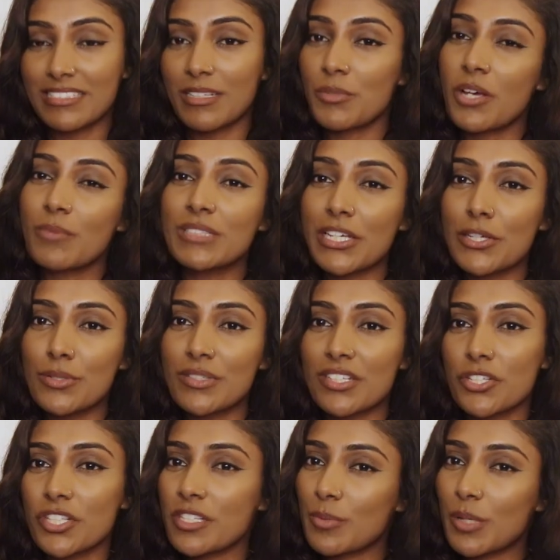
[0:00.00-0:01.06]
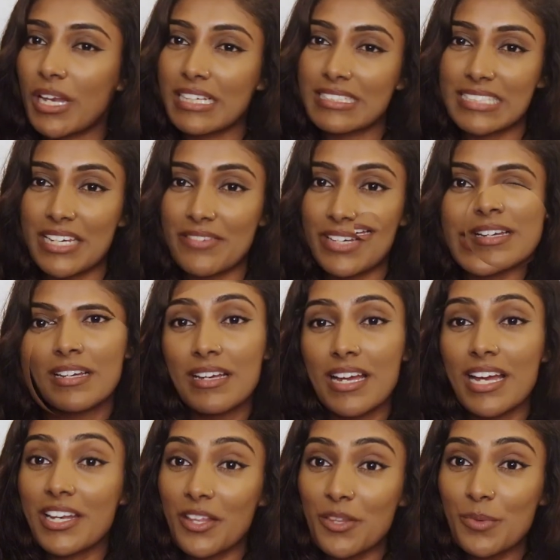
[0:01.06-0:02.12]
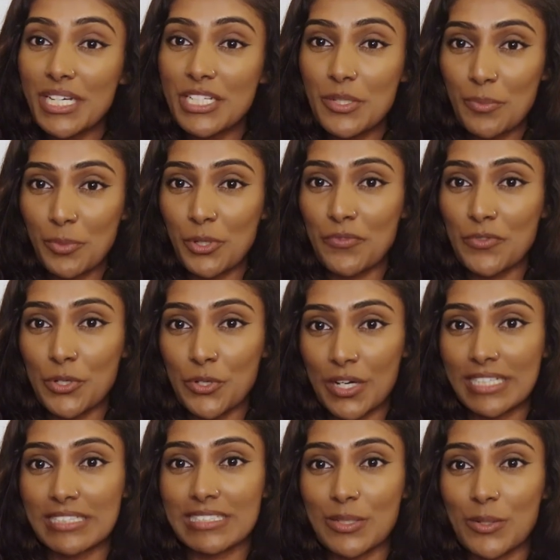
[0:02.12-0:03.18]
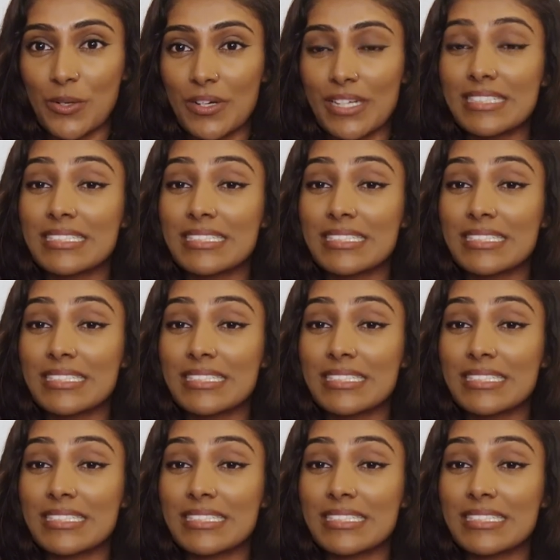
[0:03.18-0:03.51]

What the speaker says: sometimes I use it just to put like savings in. Another way to improve your credit score